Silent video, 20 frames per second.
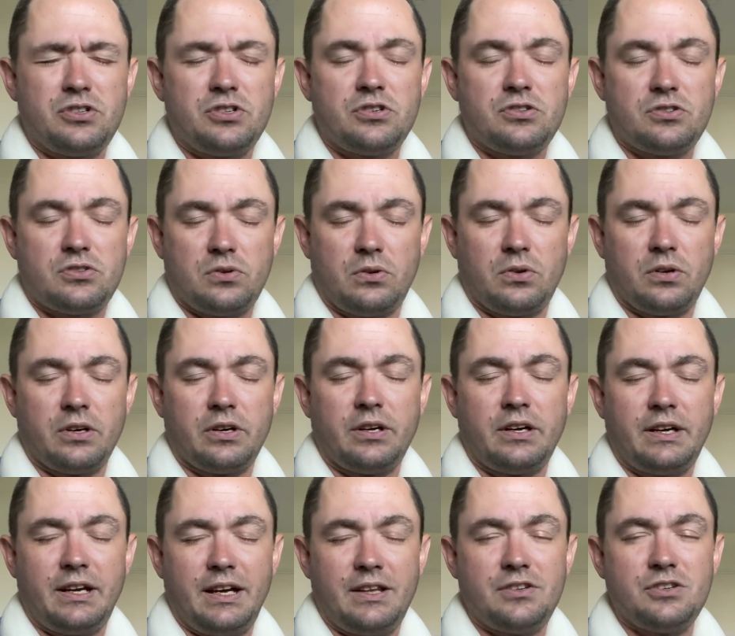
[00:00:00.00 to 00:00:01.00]
store
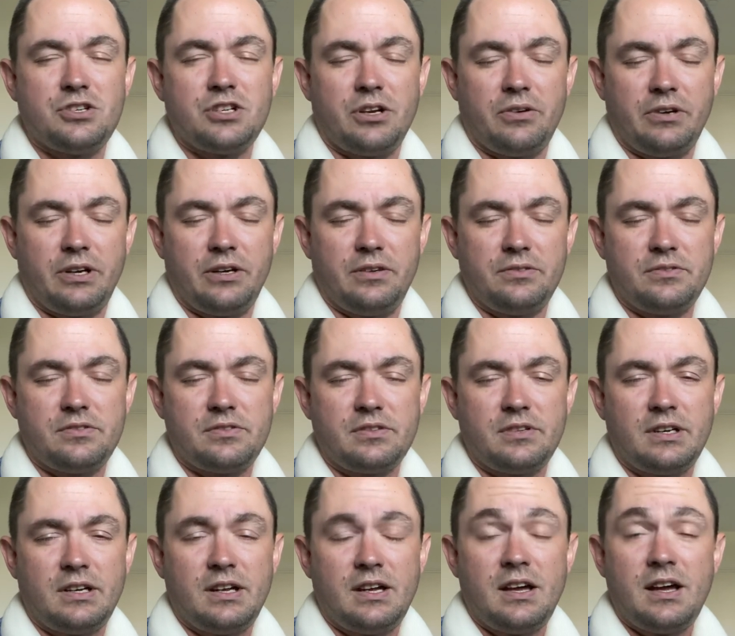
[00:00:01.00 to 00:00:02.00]
in the show notes.
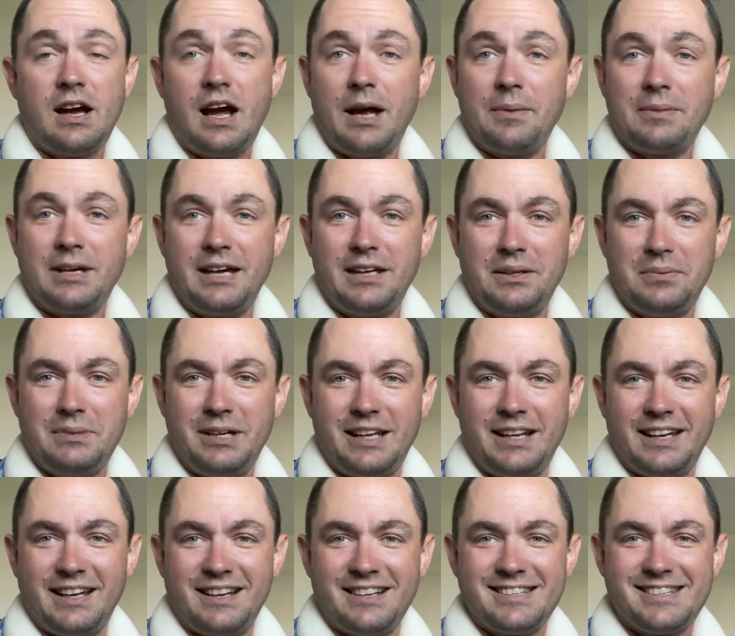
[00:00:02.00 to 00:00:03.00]
I'm Caleb
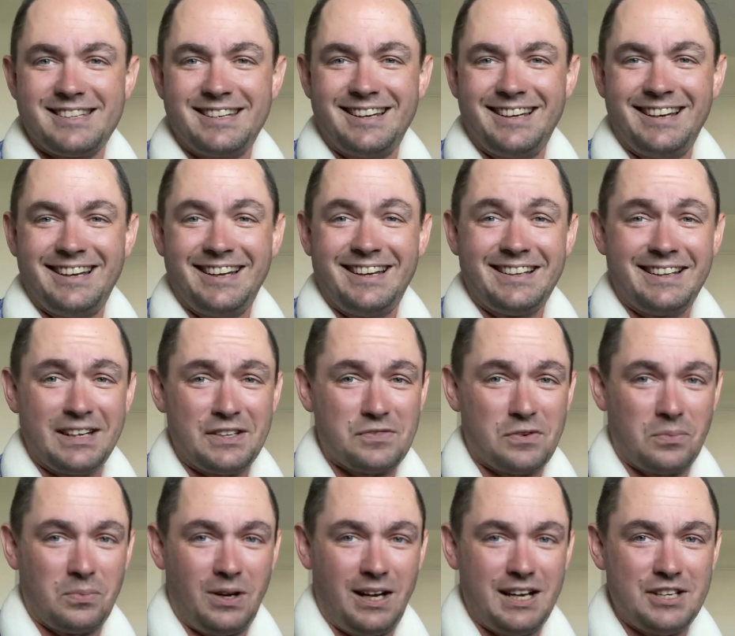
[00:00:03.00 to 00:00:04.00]
Giddings. Thanks for
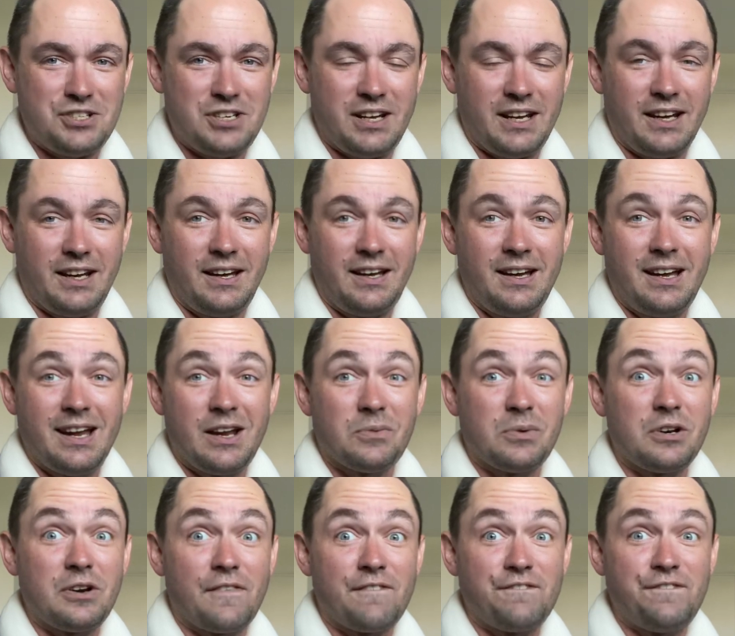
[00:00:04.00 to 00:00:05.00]
watching, and
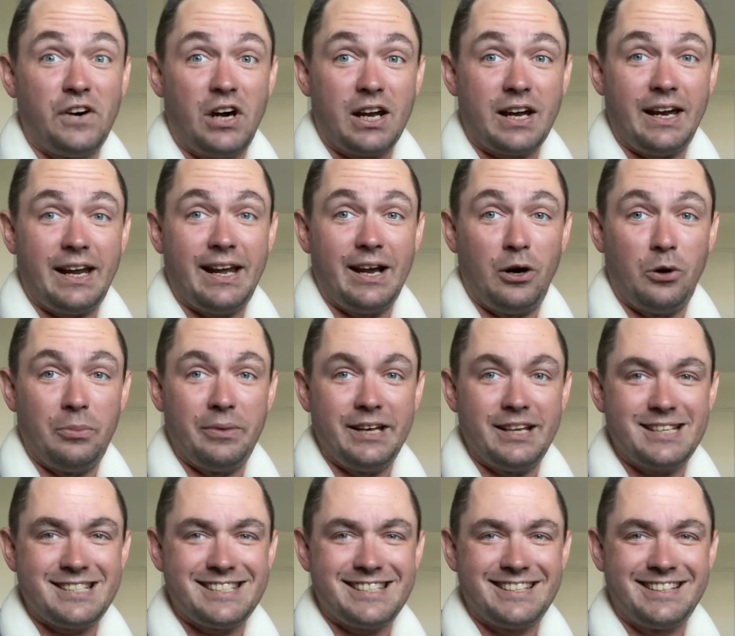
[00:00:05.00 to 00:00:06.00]
wear your fucking
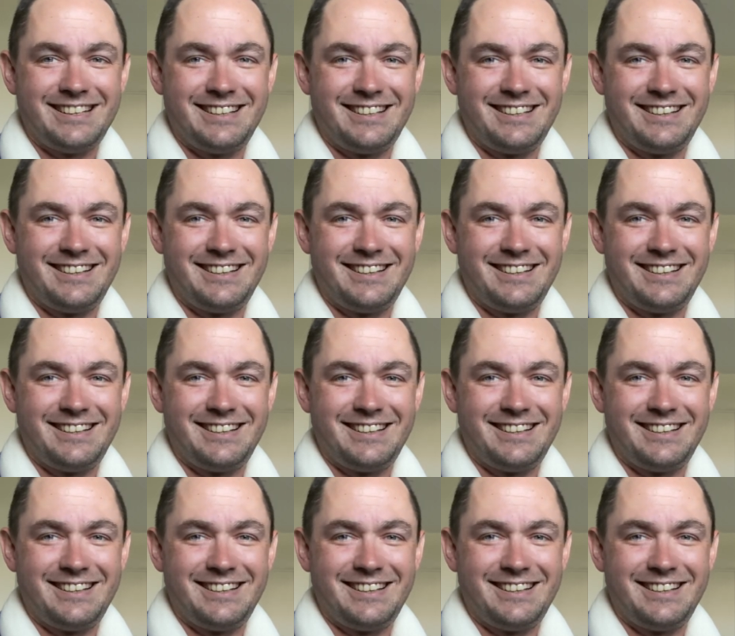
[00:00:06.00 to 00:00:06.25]
helmets.